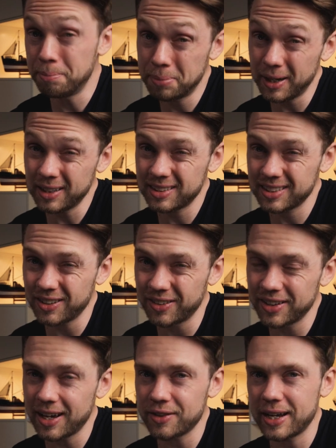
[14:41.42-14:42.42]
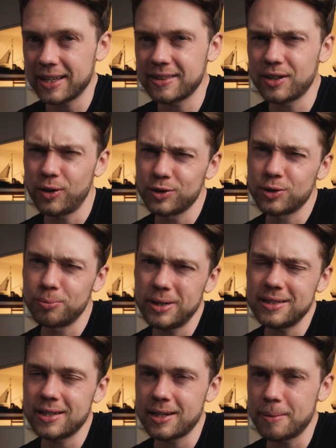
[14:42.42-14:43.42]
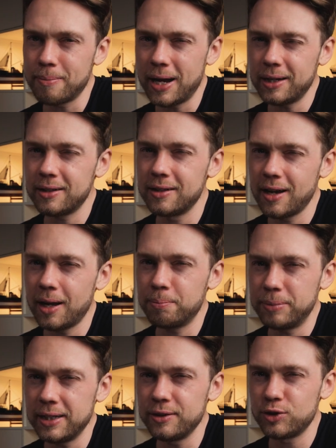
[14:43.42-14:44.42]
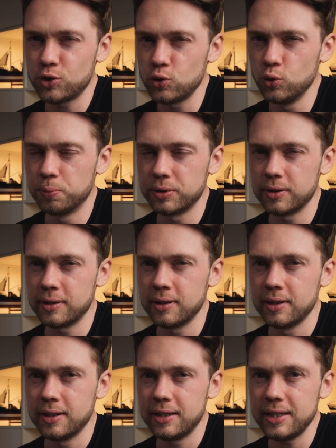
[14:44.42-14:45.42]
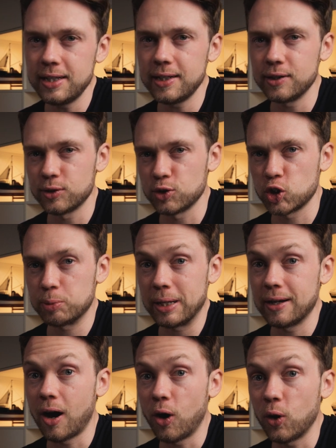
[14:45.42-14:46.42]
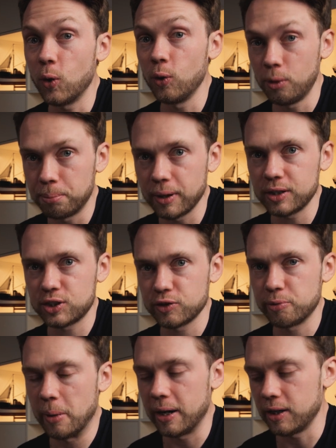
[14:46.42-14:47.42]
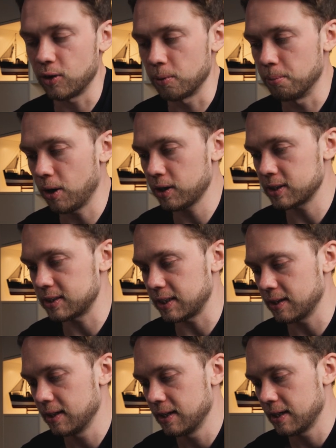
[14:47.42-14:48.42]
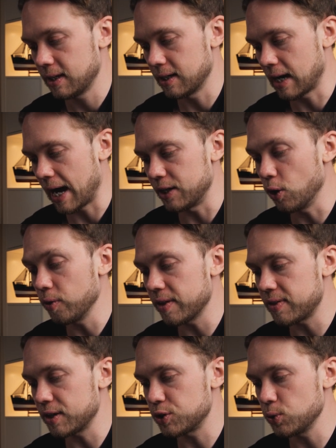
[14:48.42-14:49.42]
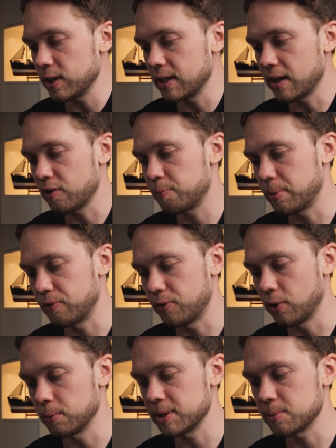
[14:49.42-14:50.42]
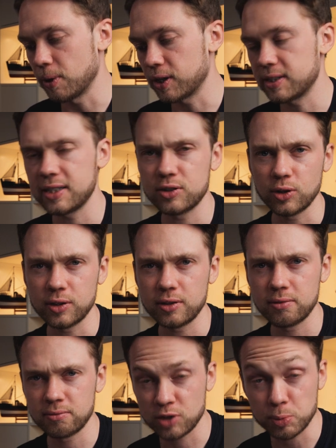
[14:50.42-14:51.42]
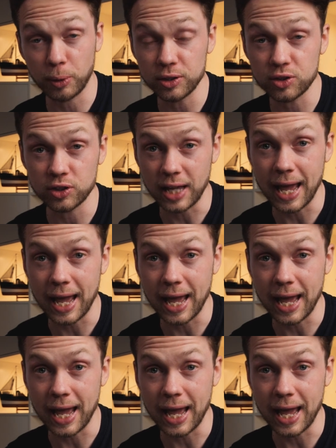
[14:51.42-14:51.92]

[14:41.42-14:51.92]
But on the other hand, that also means that they might not be super eager to spend a whole bunch of money on marketing. I know that they're doing a lot of performance marketing, so sponsored